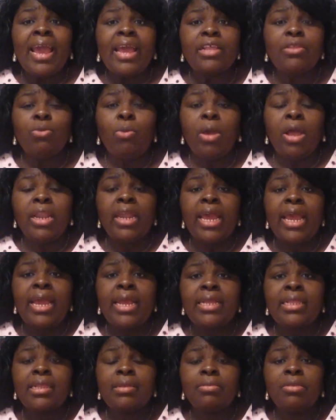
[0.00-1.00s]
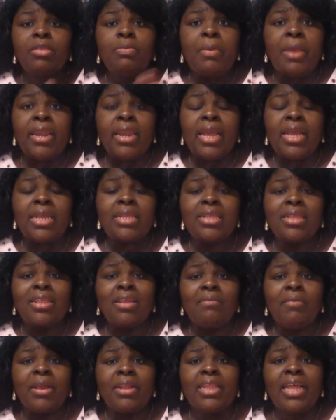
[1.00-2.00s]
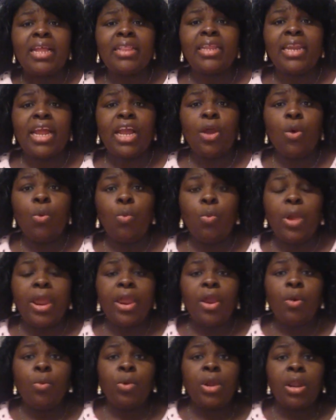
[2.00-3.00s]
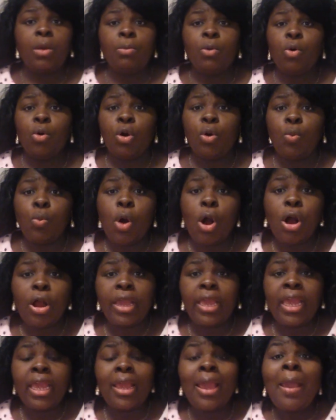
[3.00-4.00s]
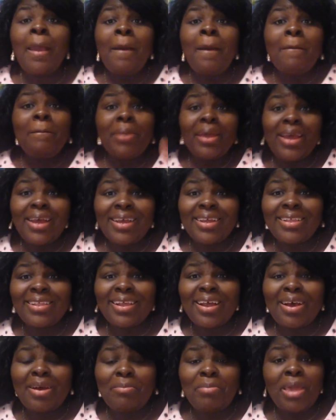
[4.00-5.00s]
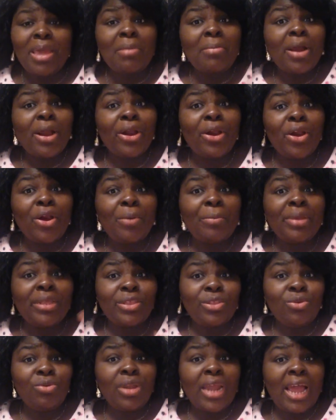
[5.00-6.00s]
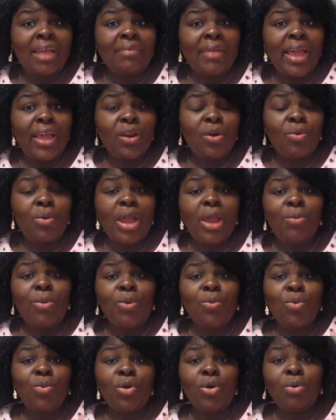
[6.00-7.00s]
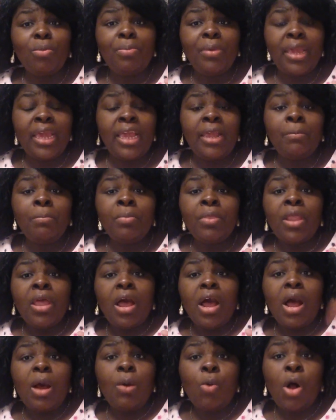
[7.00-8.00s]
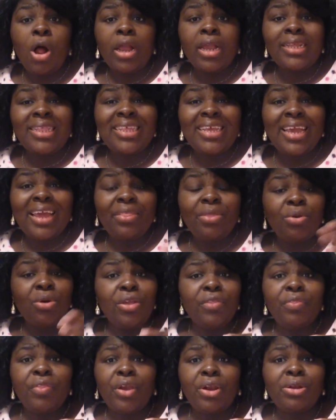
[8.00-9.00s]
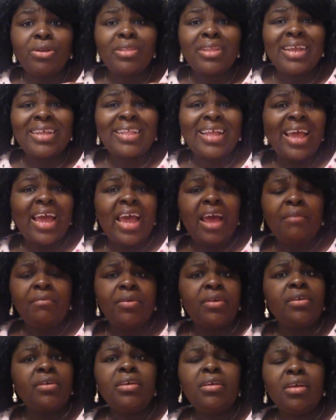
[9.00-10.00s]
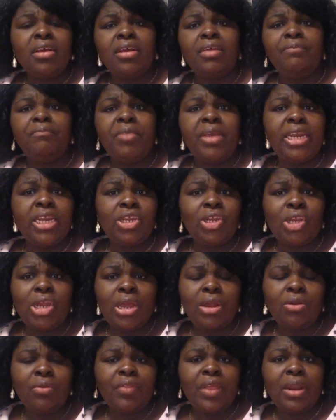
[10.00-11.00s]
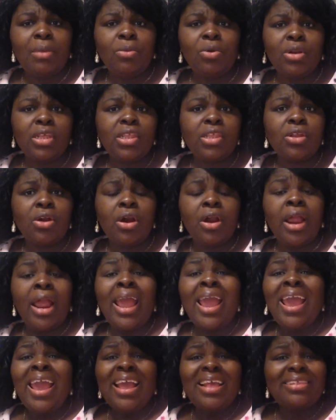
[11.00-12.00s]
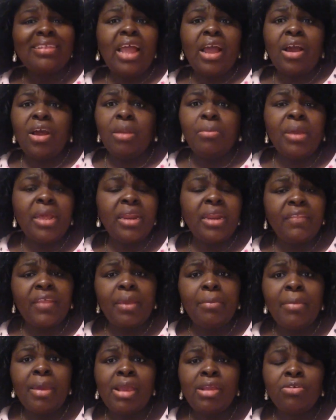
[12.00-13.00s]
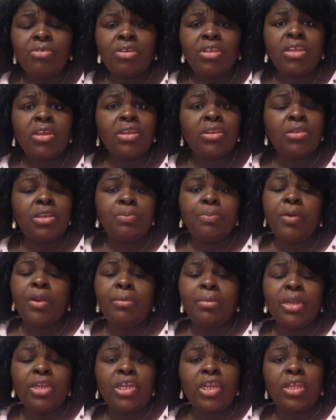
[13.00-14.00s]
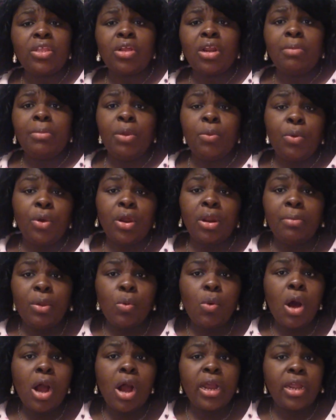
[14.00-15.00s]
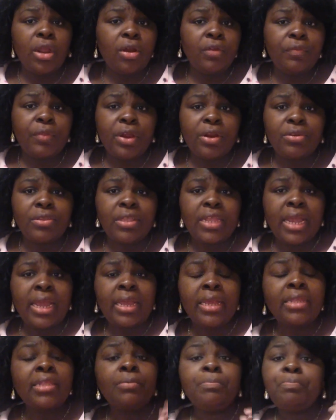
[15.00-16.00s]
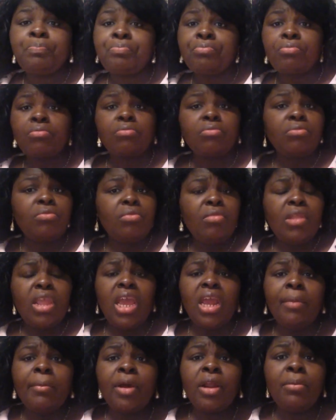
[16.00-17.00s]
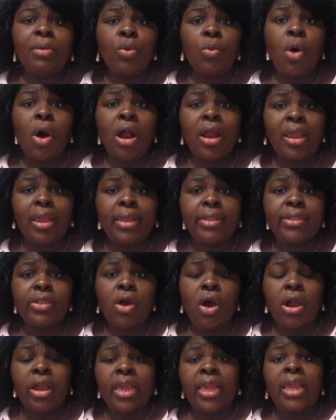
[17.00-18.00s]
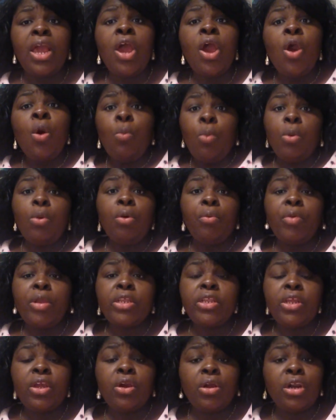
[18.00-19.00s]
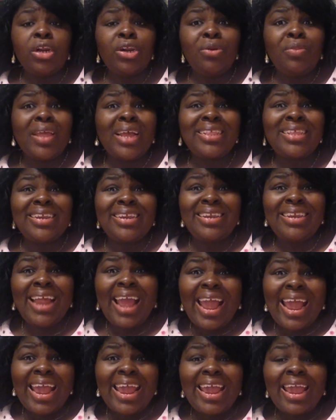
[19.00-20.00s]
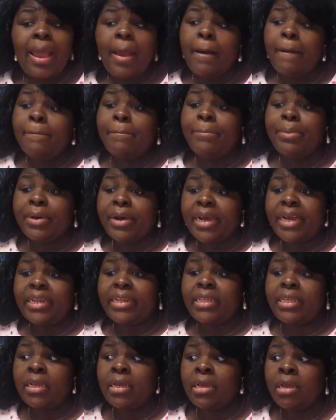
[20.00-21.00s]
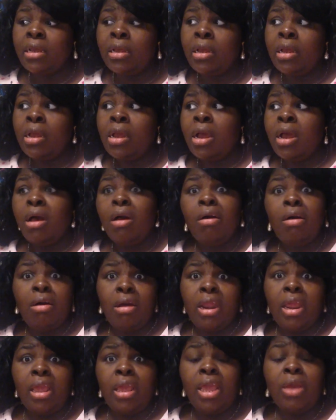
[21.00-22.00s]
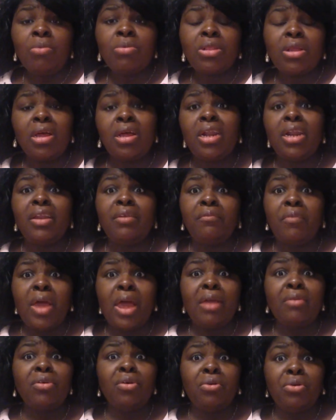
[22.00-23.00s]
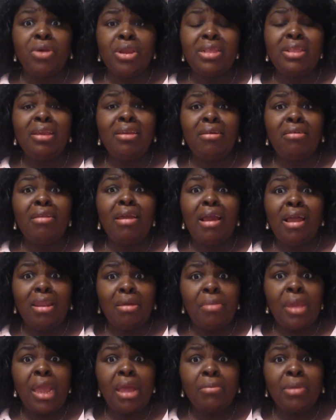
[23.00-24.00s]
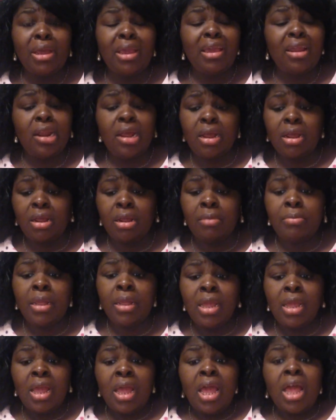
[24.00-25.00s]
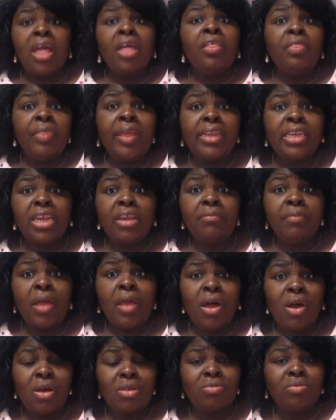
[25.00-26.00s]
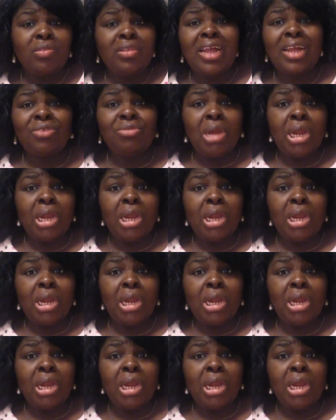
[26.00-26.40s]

as well as some spandex and stuff like that that I can wear when I'm going walking because um, me and my girl Miss New Life 808 we will be um, walking together on Thursdays. I have a, a fitness channel that I'm going to start. It's not going to be anything major. It's pretty much just going to be we're going to be walking on Thursdays and I'm going to be walking and talking. We were originally going to do that today, but honey, it was 105 degrees here in Alabama and um Thick Chick Vlogs was not